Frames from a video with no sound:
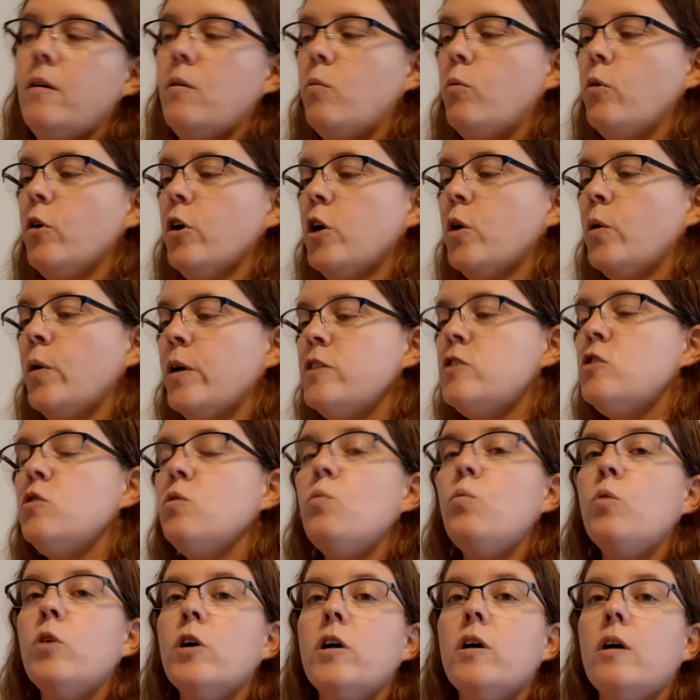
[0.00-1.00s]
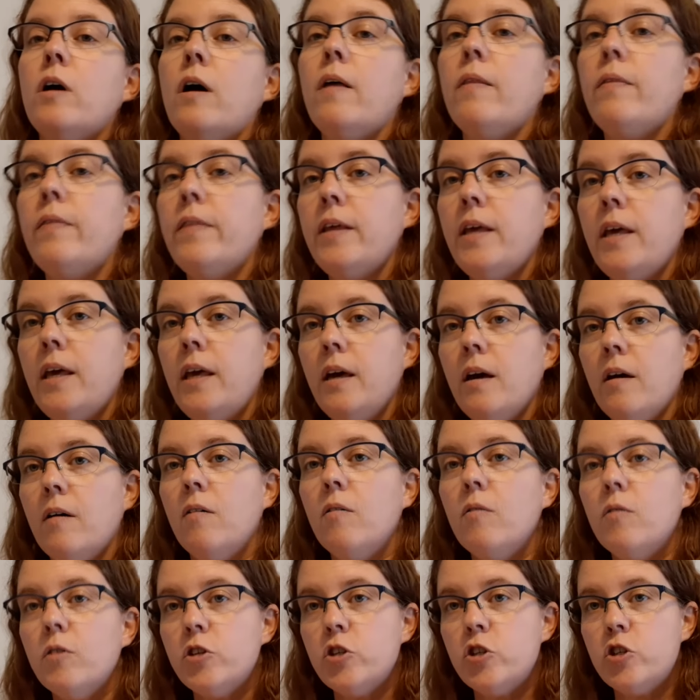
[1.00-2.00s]
We're going to work on the
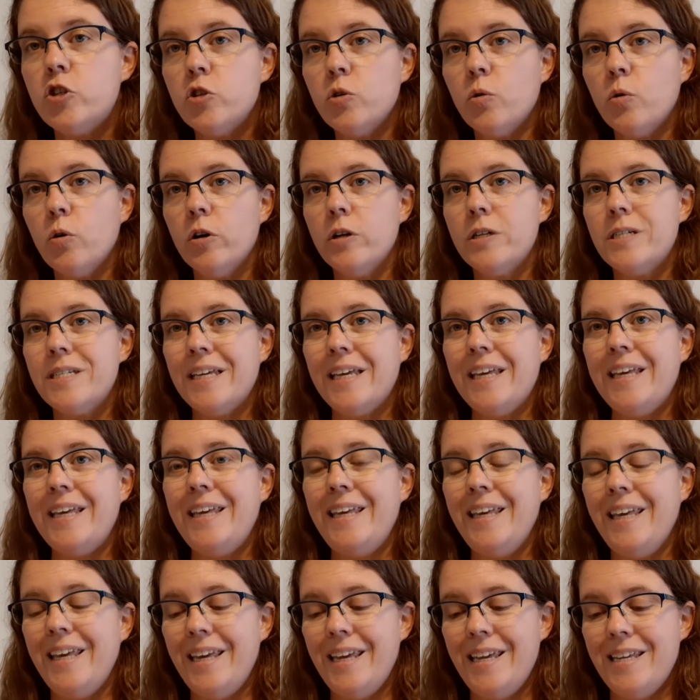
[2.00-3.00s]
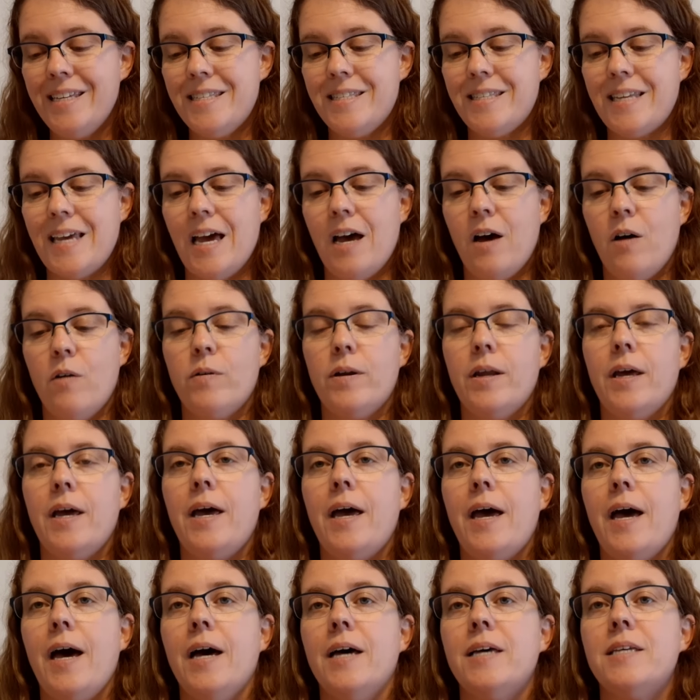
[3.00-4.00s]
short E sound
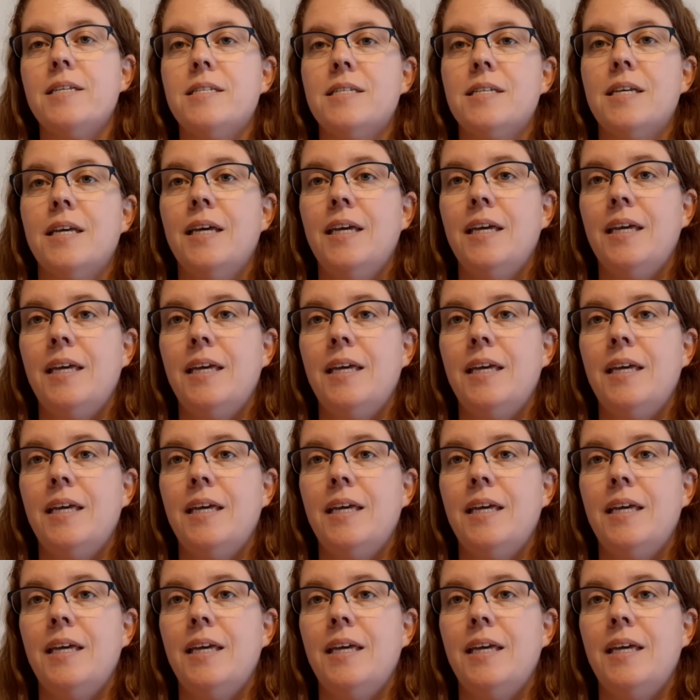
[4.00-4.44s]
as